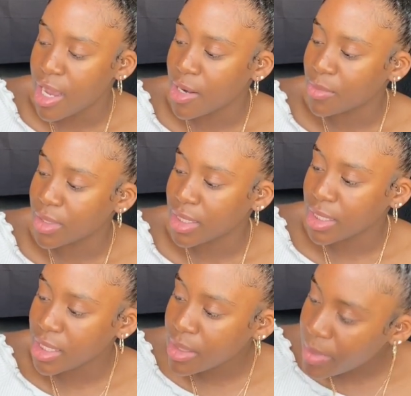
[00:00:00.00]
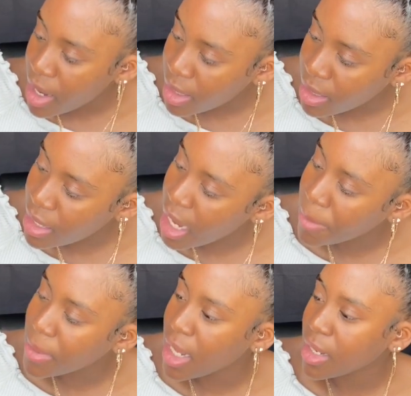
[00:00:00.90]
want to think about it.
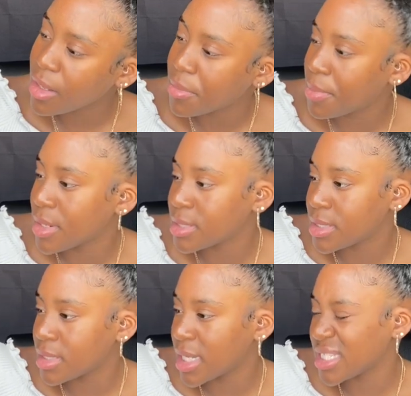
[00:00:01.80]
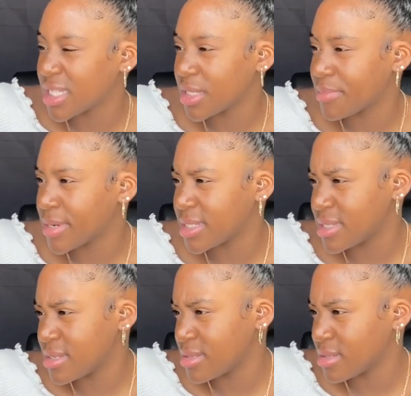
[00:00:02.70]
I'm kind of the person that's in the
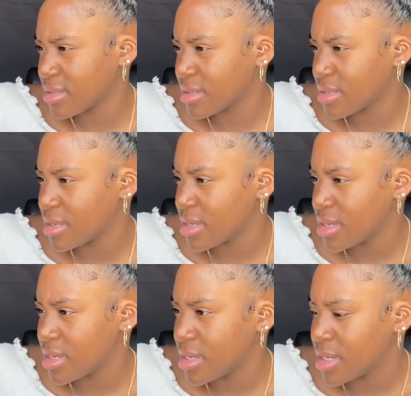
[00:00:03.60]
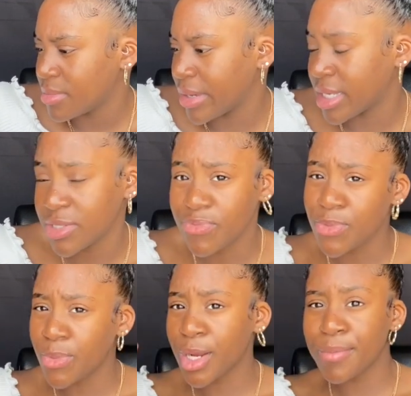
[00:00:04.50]
present. Because if you
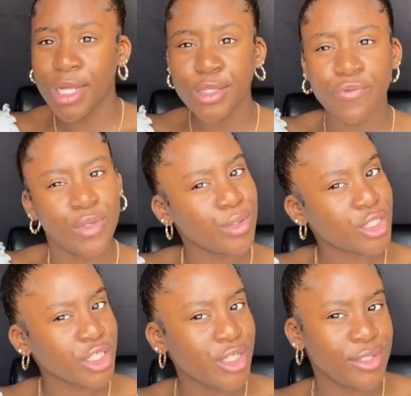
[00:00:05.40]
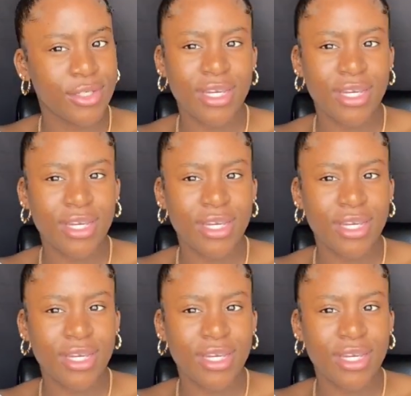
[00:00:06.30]
worry about the future, you're